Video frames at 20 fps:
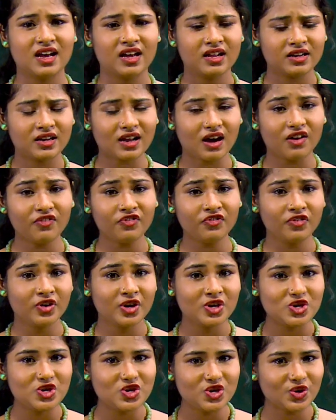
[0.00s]
Now,
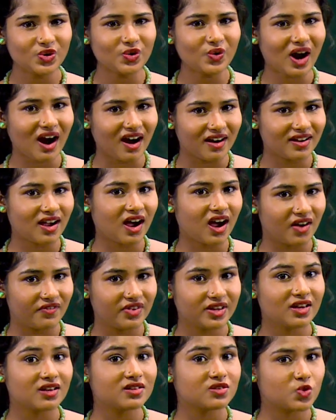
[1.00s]
you are having a